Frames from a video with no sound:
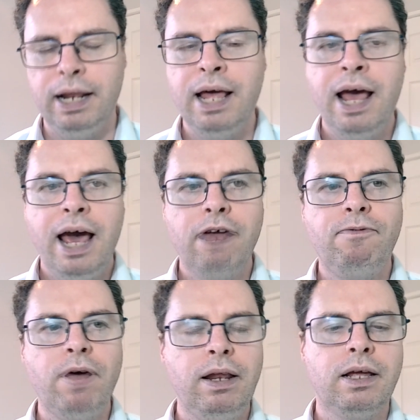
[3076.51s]
And I felt
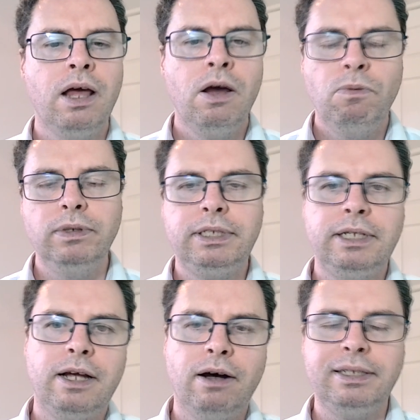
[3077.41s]
like once they
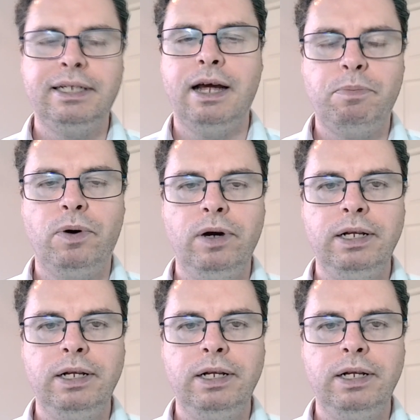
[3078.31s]
got to that point,